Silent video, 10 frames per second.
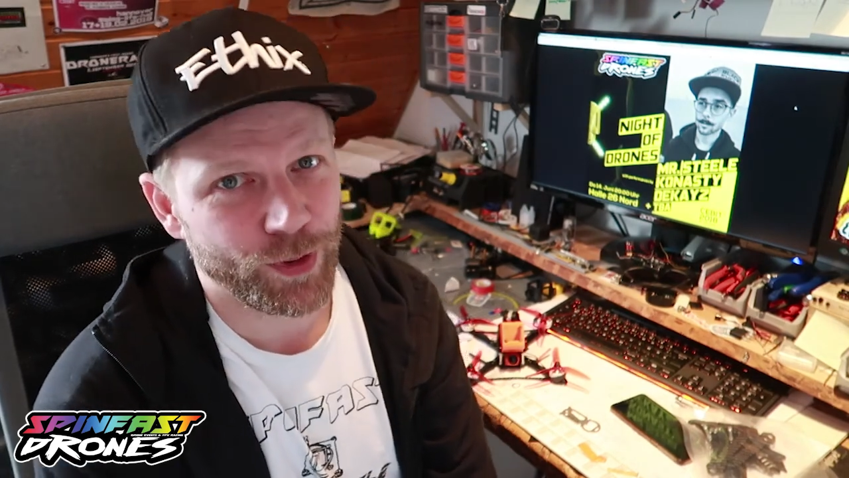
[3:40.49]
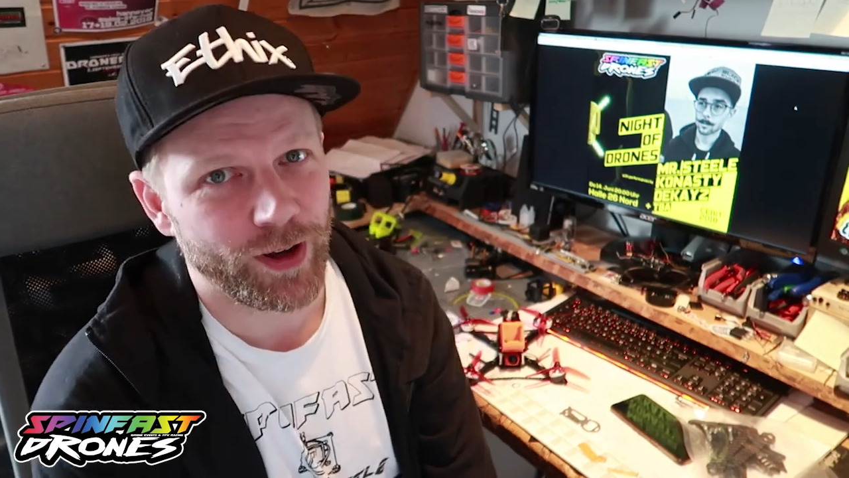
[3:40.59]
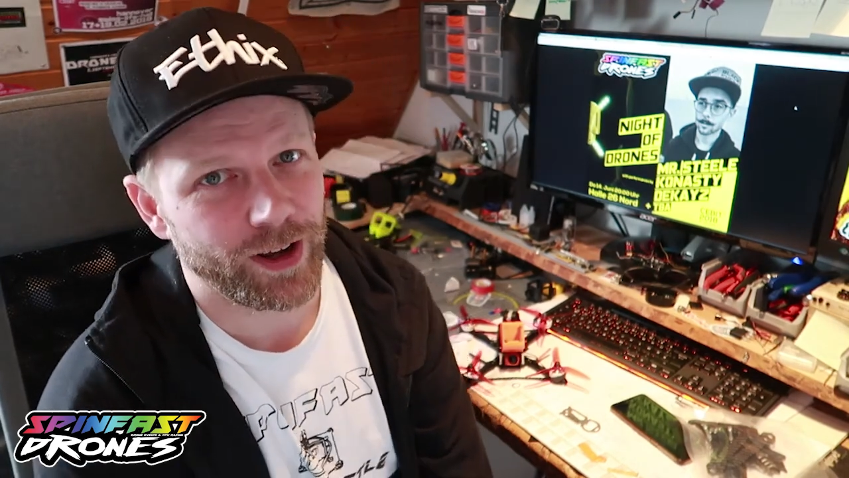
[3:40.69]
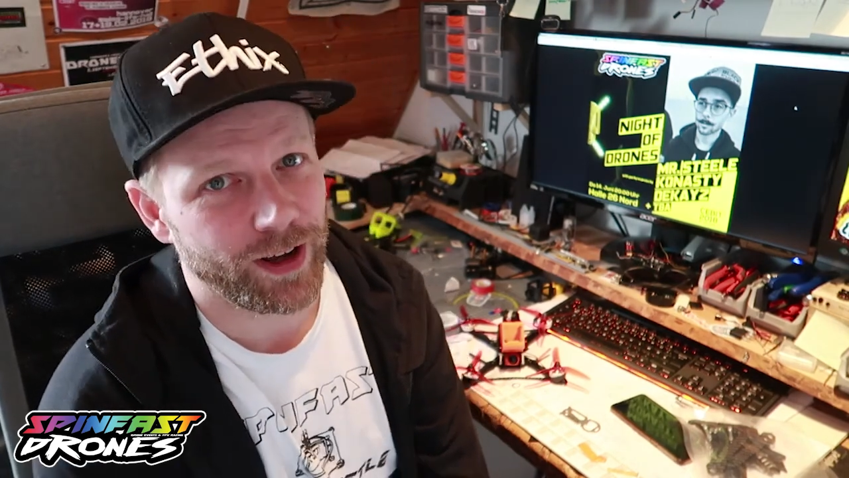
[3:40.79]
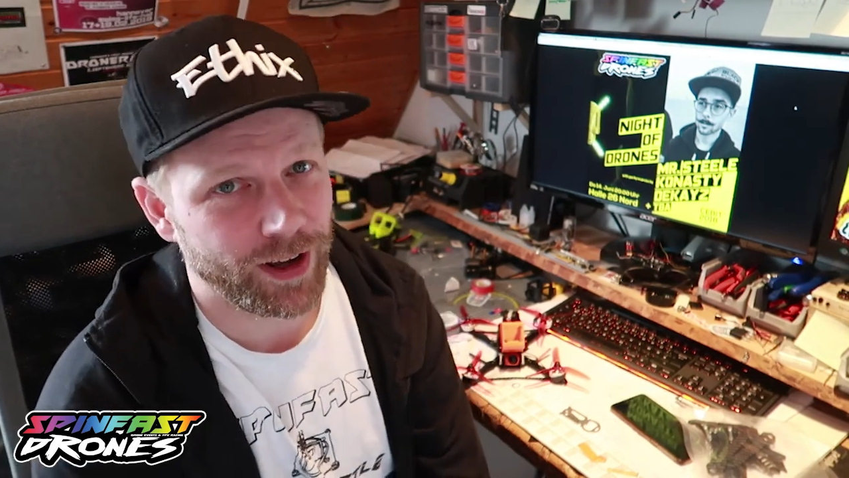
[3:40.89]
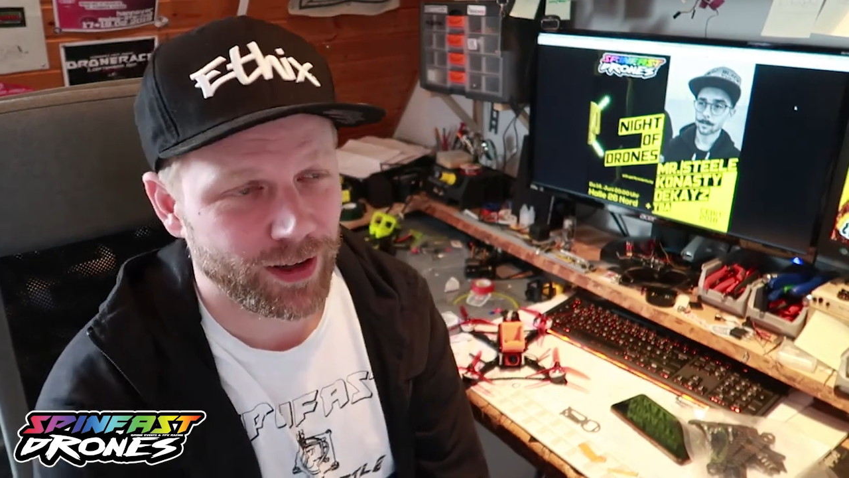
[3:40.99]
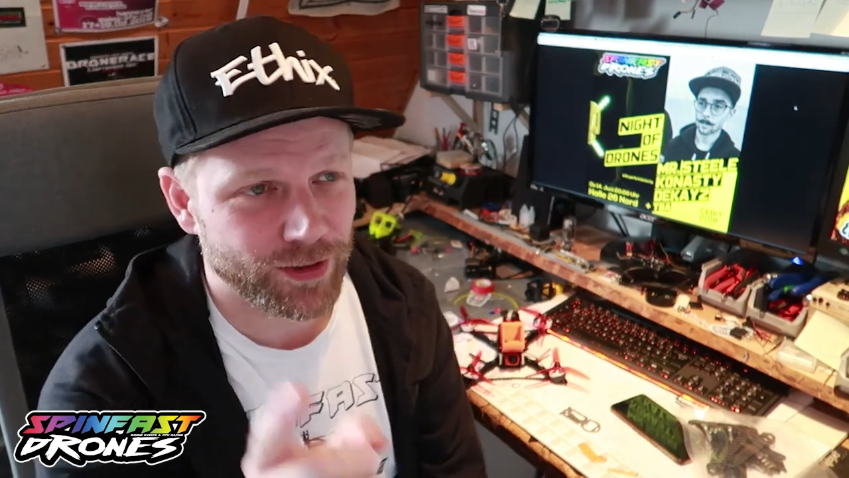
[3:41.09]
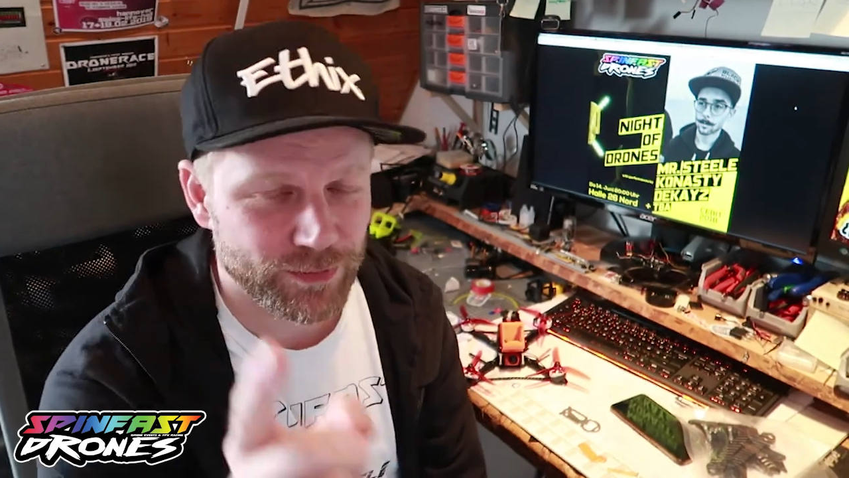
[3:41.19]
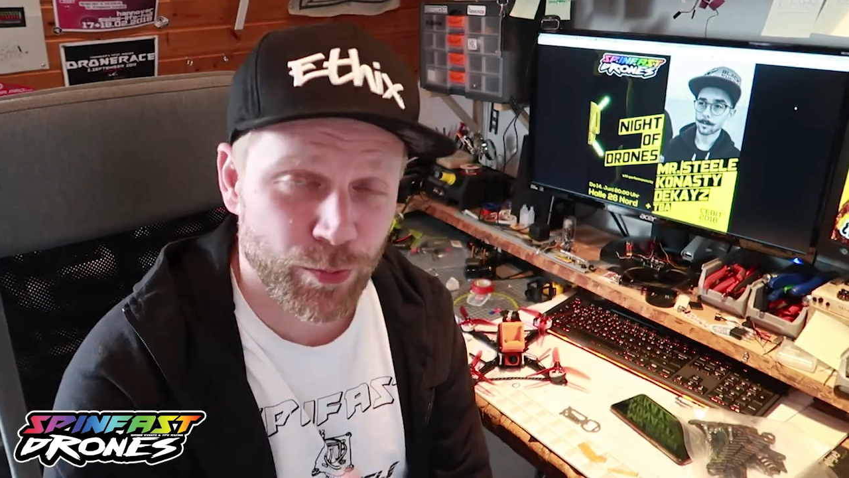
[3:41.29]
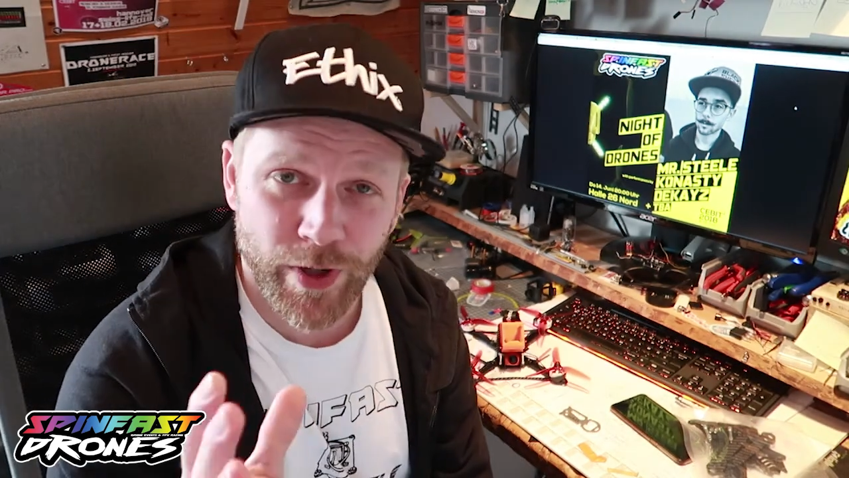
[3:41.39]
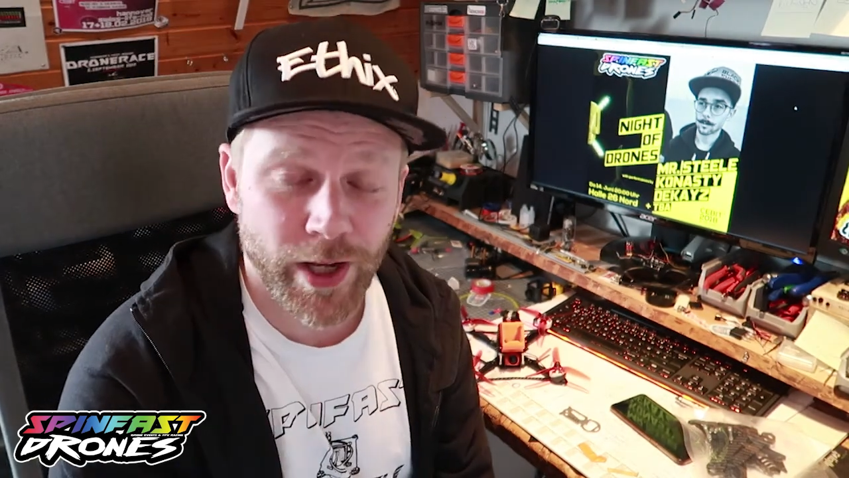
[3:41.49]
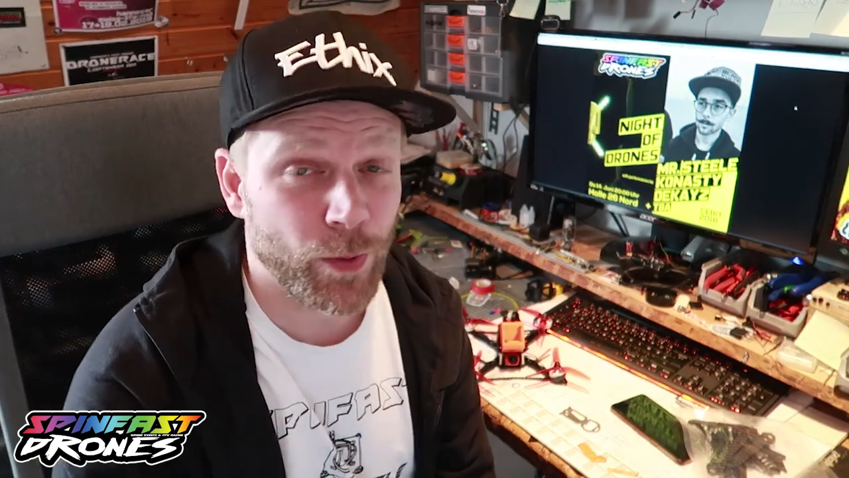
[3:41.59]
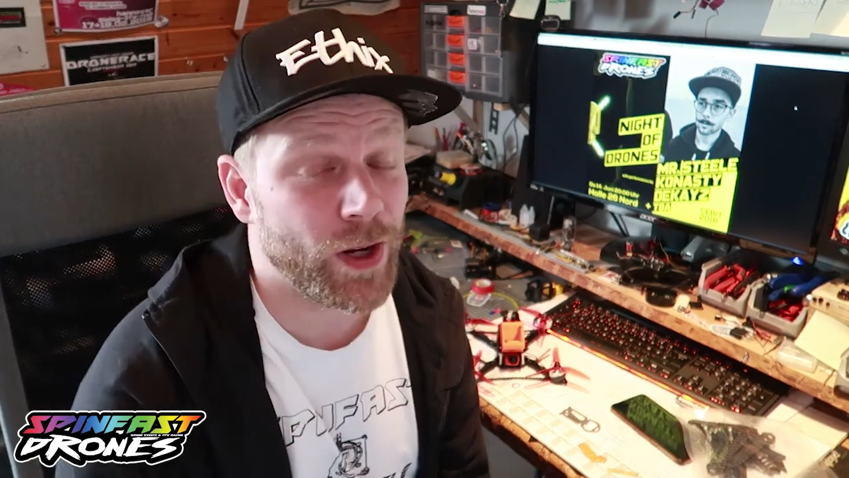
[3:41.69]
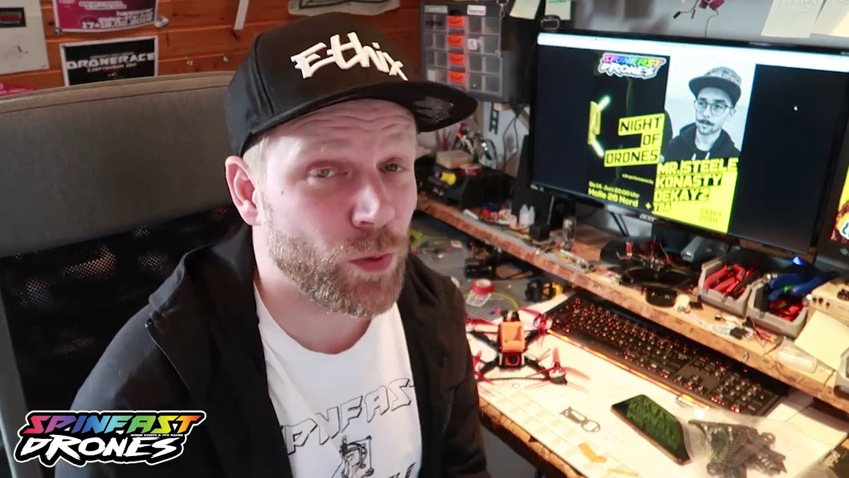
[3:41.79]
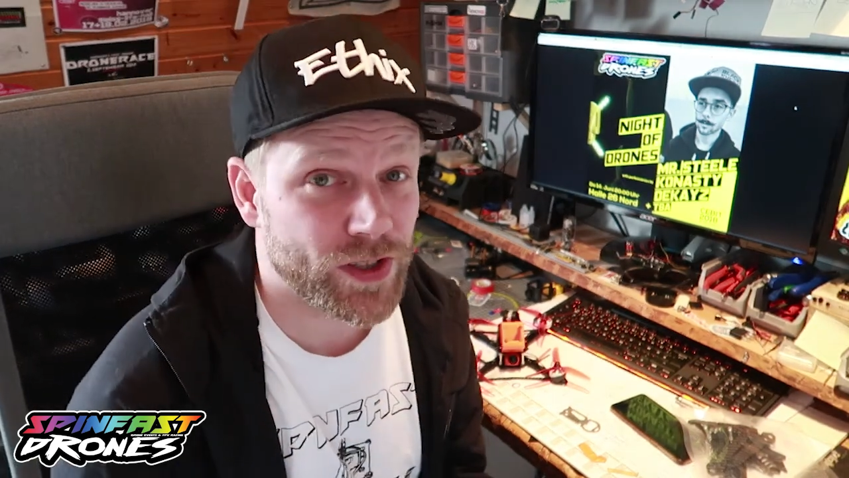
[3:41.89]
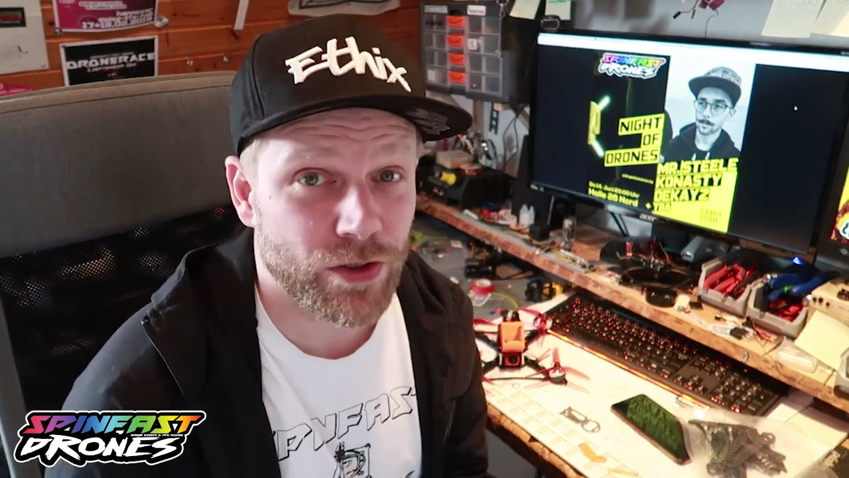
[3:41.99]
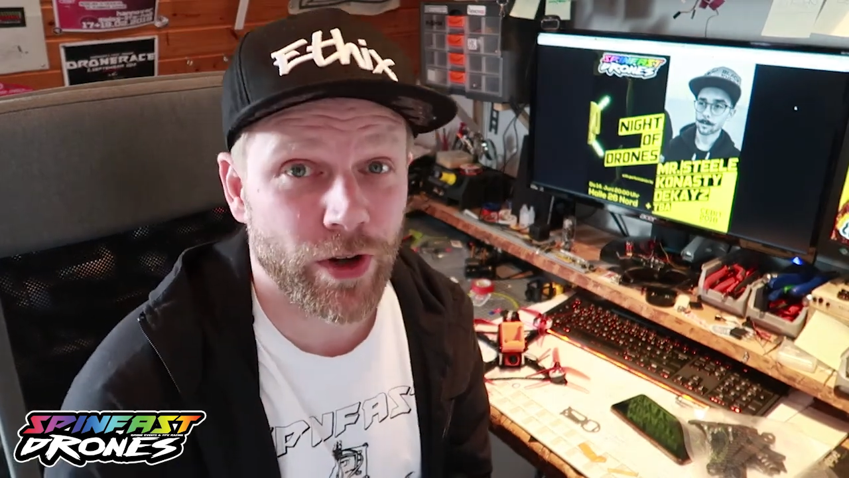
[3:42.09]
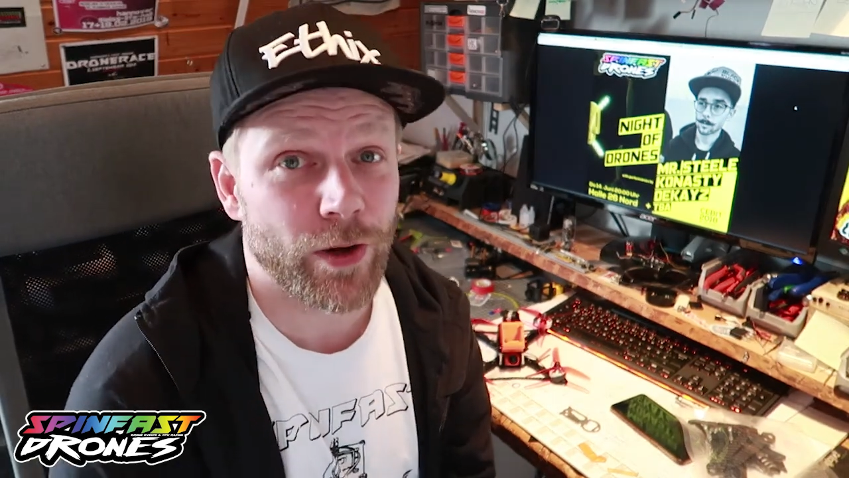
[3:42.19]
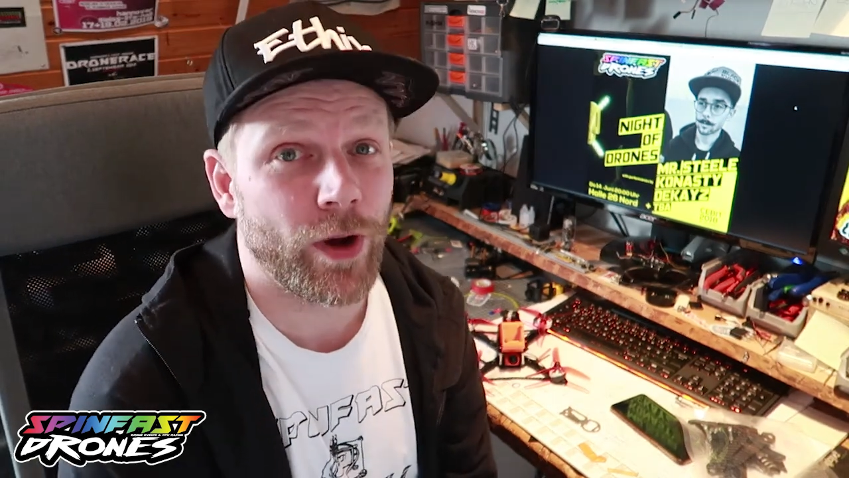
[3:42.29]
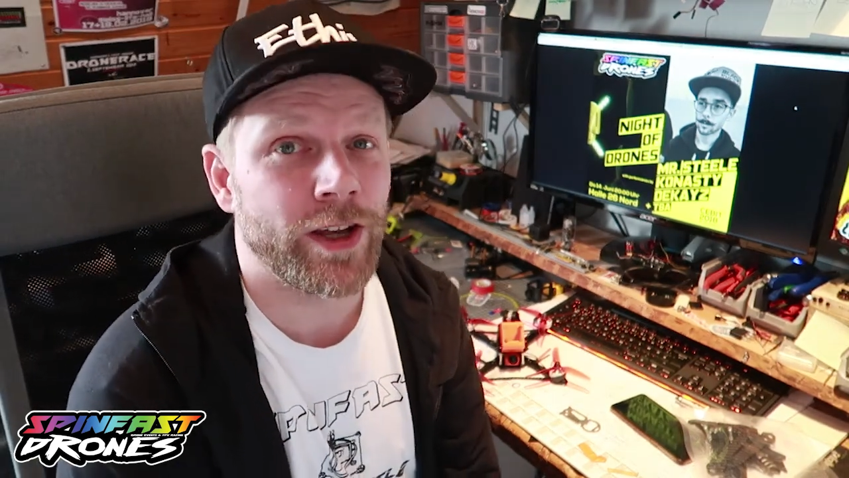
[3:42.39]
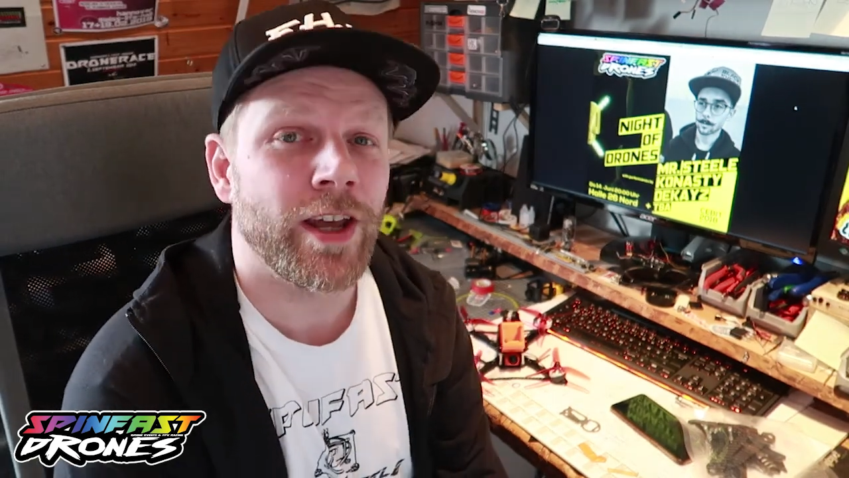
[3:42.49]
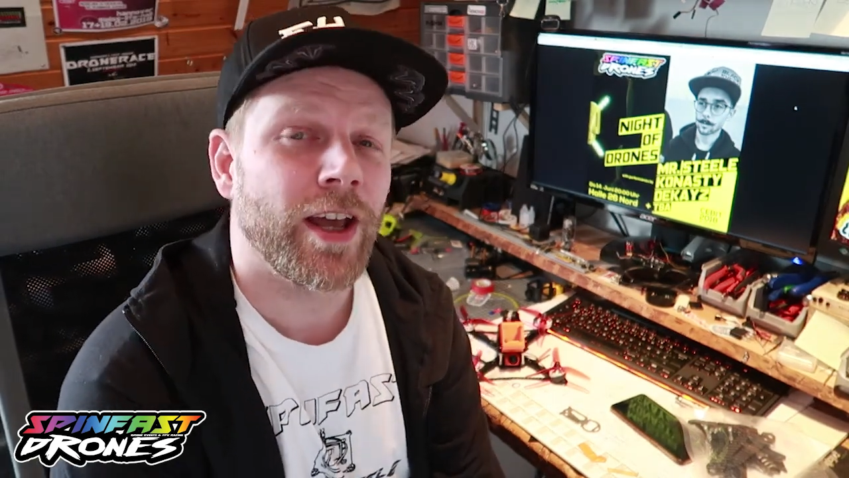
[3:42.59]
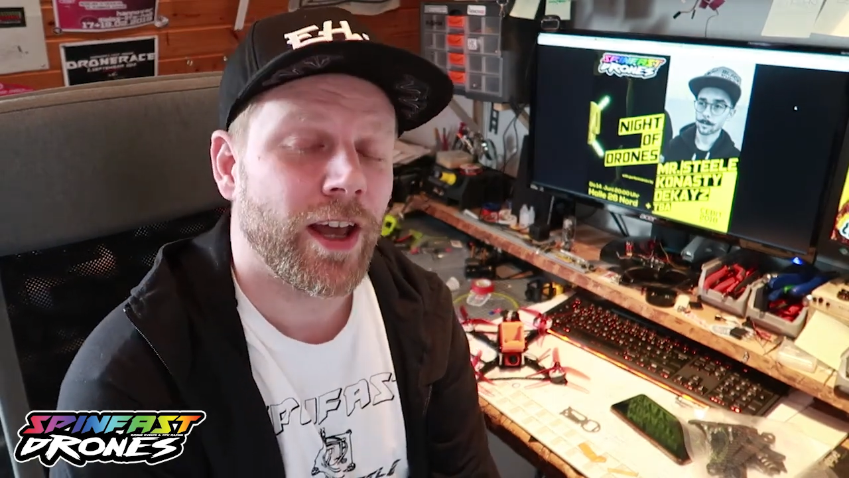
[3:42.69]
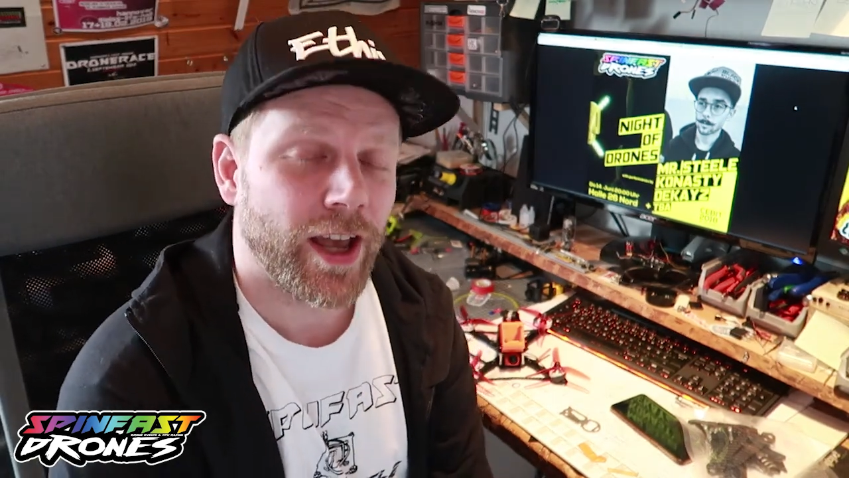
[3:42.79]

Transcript: But anyway, it was a great run,